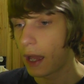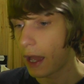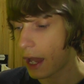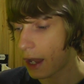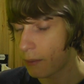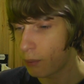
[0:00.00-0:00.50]

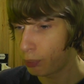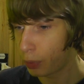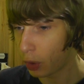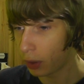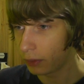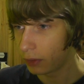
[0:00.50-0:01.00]

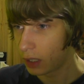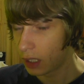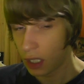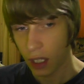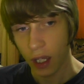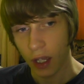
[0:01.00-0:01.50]
But
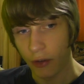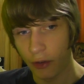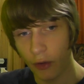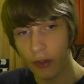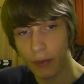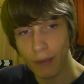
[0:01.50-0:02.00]

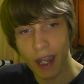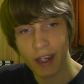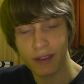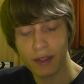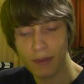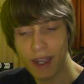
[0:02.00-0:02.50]
so the
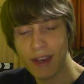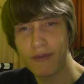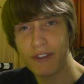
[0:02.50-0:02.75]
main